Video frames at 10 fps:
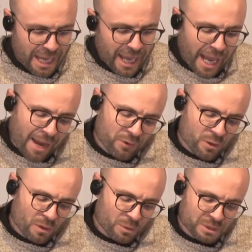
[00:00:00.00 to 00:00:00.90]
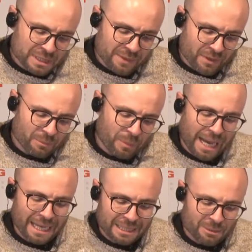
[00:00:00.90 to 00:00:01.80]
everyone was giving
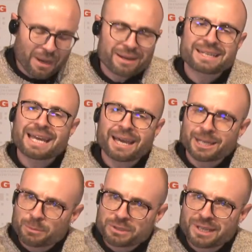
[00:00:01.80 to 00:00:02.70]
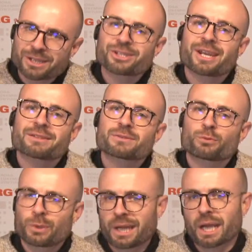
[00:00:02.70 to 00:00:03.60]
Biden about a 90% chance of
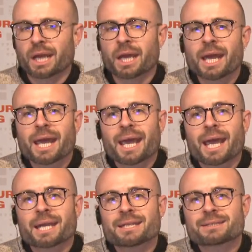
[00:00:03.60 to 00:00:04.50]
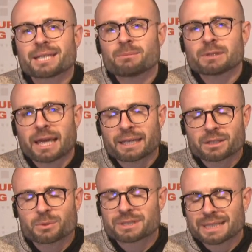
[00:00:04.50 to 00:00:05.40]
winning. And it seemed like there
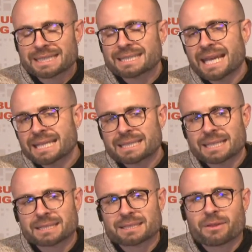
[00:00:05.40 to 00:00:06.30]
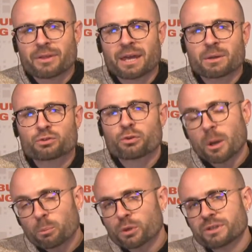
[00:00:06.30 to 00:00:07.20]
was a consensus that
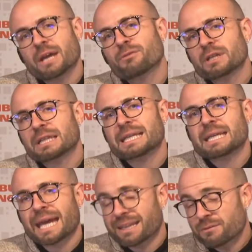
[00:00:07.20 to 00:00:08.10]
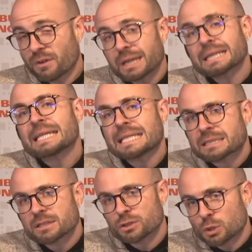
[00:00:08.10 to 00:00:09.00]
Trump would definitely, at the very
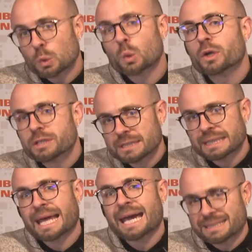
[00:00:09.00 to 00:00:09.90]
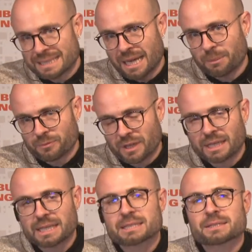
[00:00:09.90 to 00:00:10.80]
least, do worse than last time, that
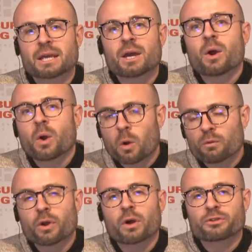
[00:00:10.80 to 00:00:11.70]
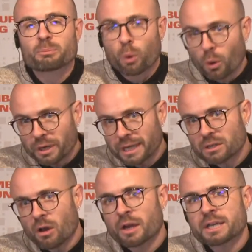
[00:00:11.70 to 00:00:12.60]
his overall support had
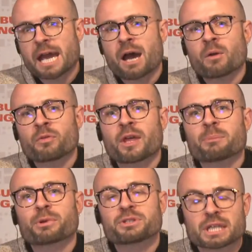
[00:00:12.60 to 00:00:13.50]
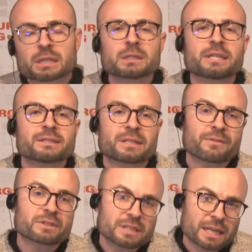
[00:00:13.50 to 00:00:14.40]
gone down, that particularly the
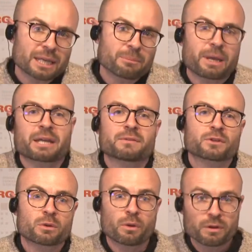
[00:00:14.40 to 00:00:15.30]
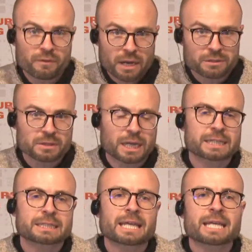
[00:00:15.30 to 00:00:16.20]
devastating impact of the coronavirus in the United
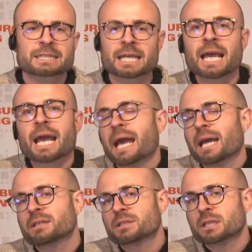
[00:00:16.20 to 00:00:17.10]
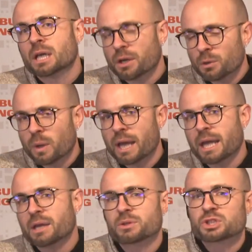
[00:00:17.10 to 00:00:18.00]
States had cut
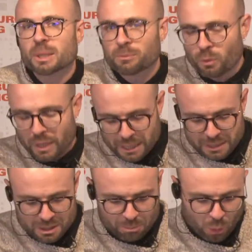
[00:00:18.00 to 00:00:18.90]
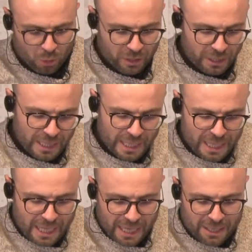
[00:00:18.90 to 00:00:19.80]
away or chipped away at his support,
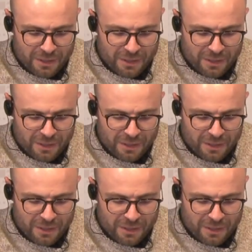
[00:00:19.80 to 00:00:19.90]
and